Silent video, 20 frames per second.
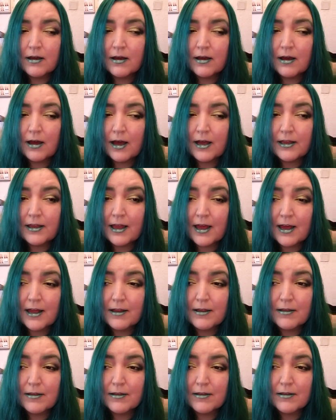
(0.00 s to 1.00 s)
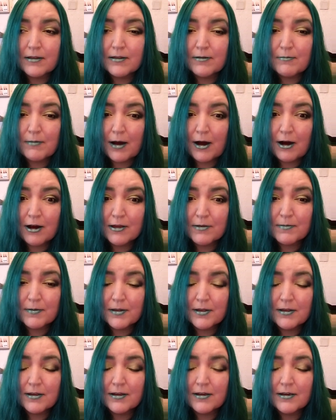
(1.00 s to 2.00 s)
And then my
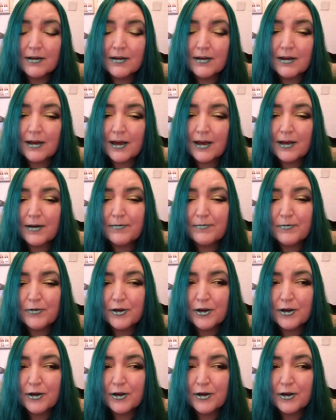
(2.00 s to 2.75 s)
husband took